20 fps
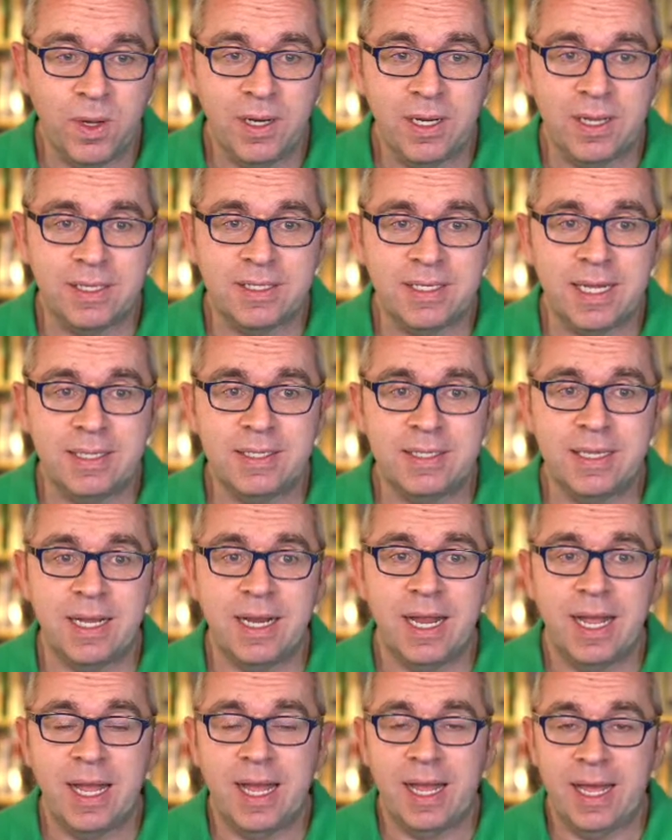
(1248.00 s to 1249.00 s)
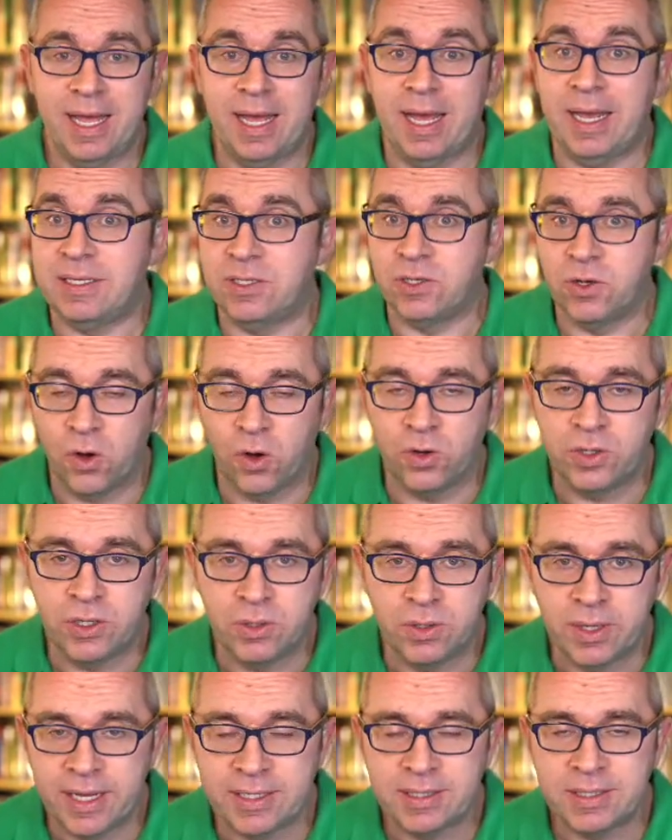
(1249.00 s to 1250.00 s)
in the sense that it has
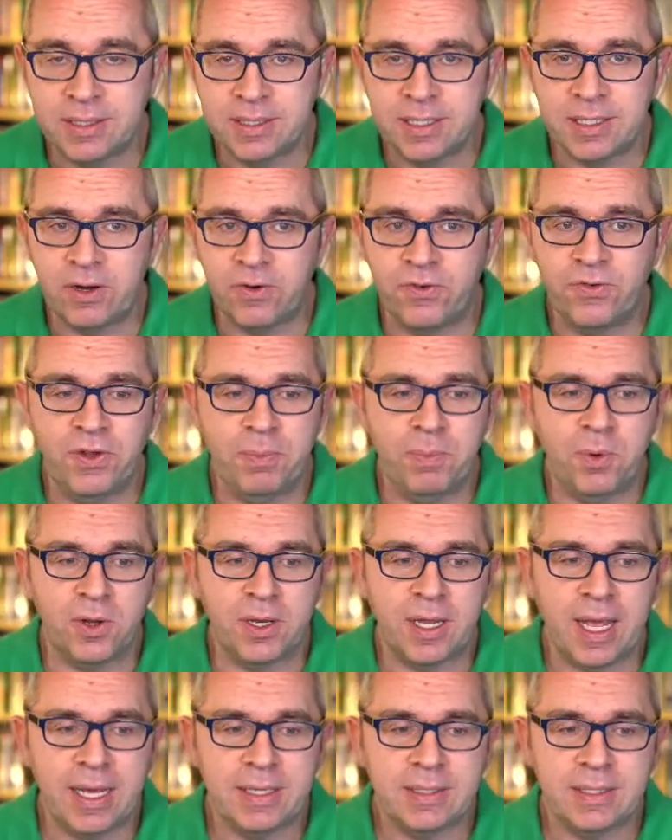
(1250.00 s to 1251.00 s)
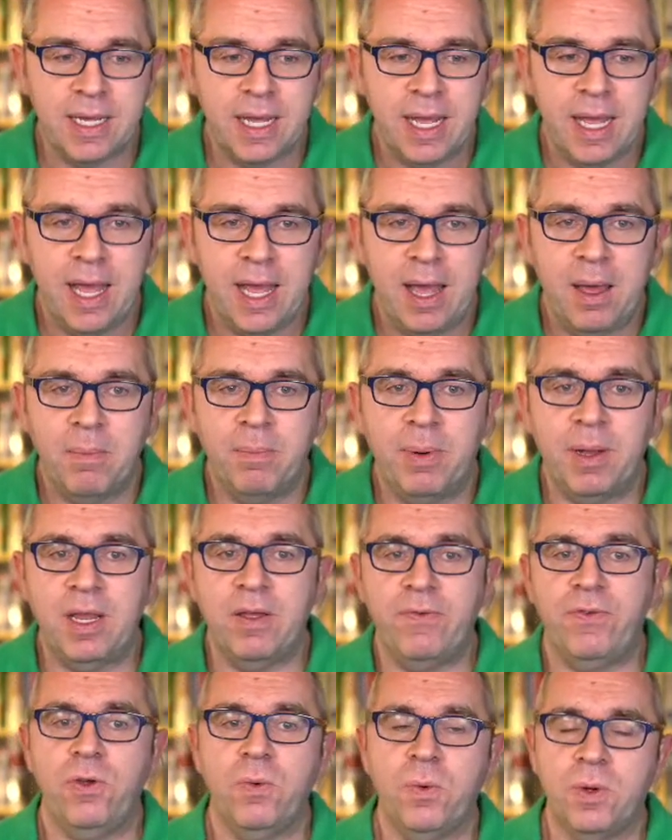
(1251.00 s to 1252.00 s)
audio lessons in our free podcast. But
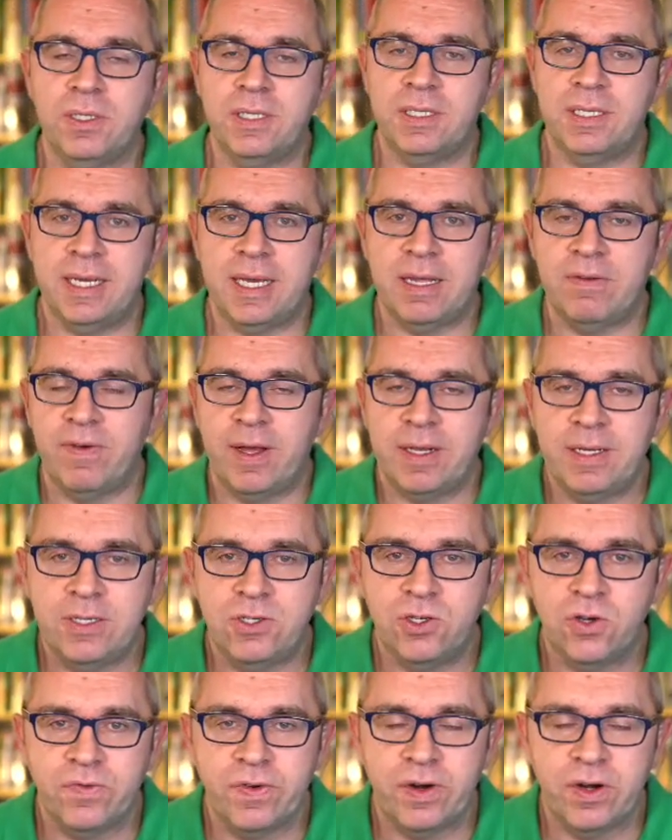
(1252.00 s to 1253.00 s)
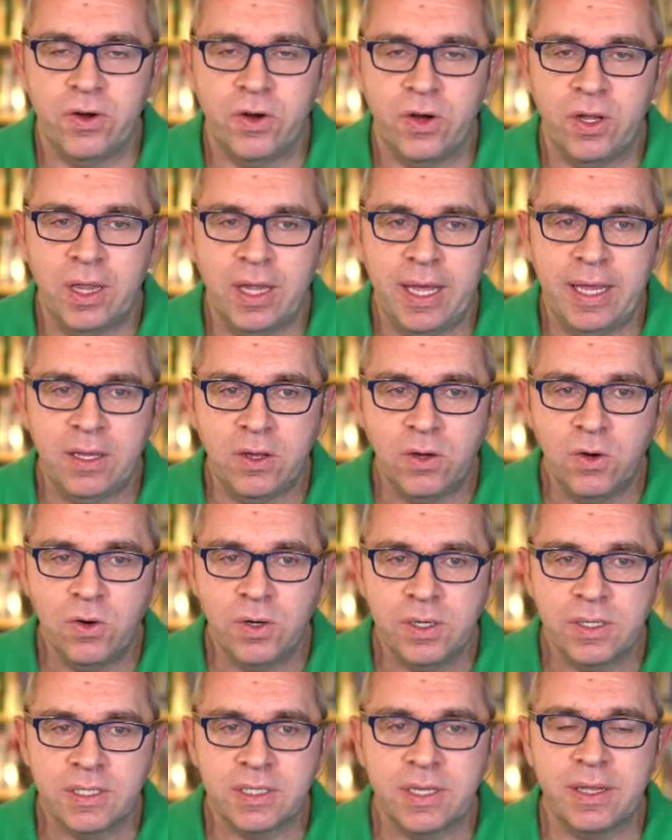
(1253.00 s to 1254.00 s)
if you want to take advantage of our online
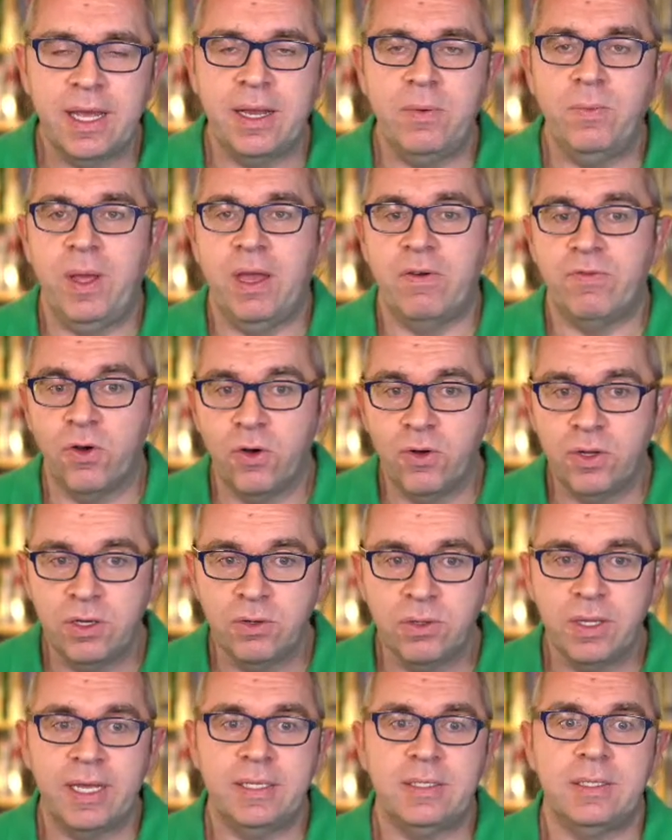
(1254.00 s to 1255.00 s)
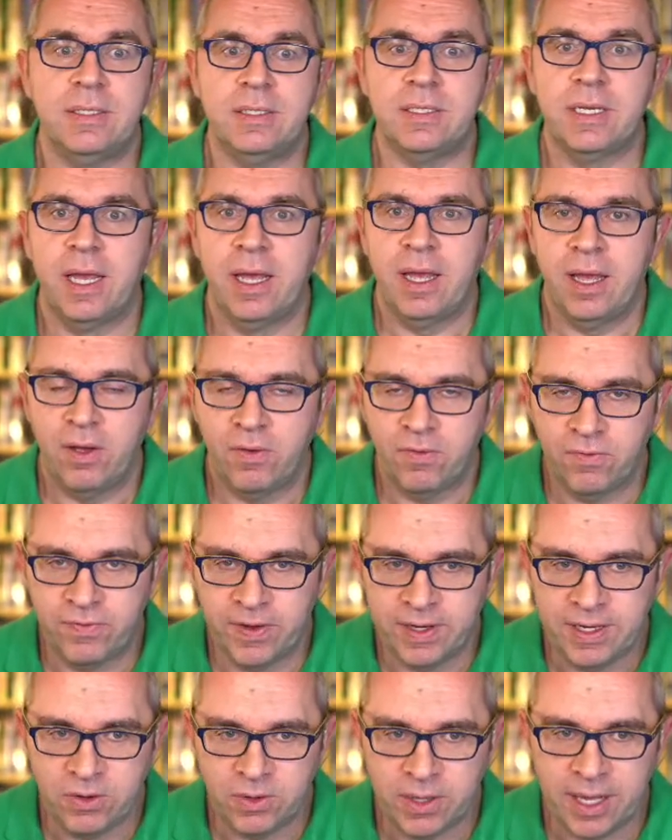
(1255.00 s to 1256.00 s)
course, then we have audio lessons,
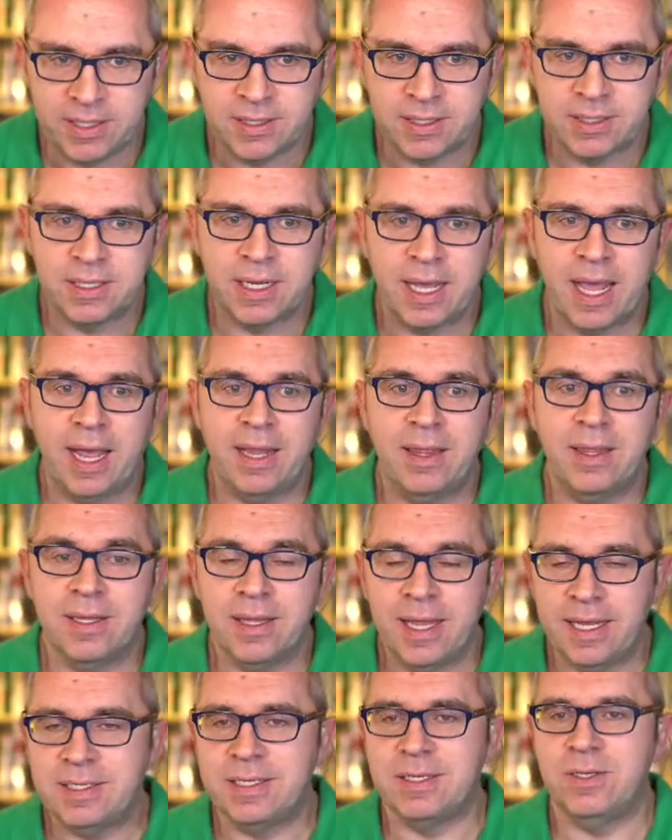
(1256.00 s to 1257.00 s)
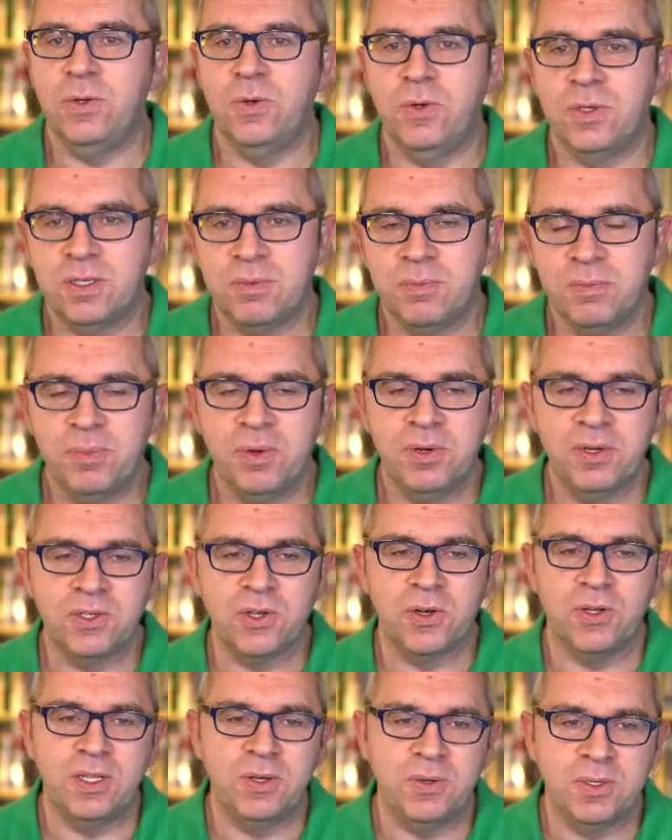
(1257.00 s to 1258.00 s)
video lessons again, the lesson notes, bonus
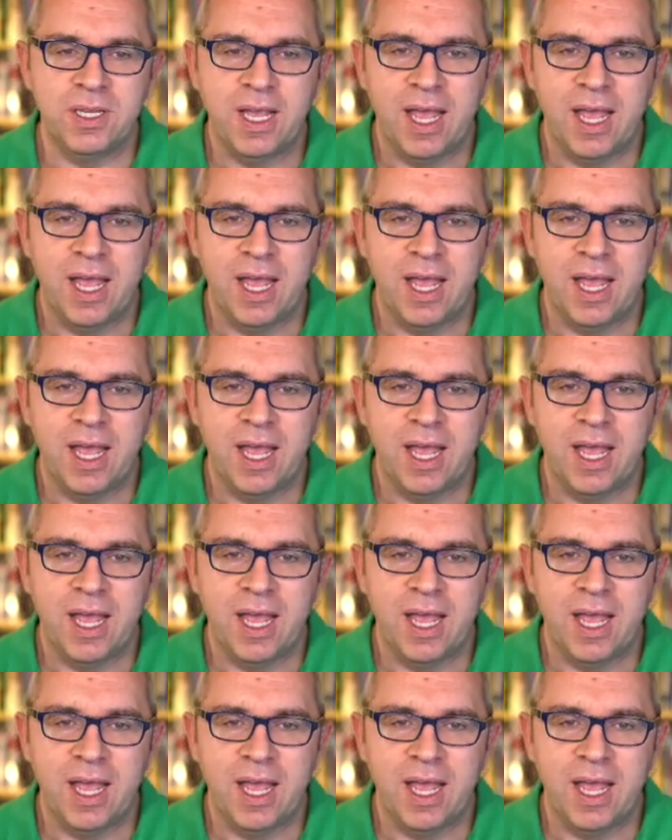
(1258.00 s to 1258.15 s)
audios,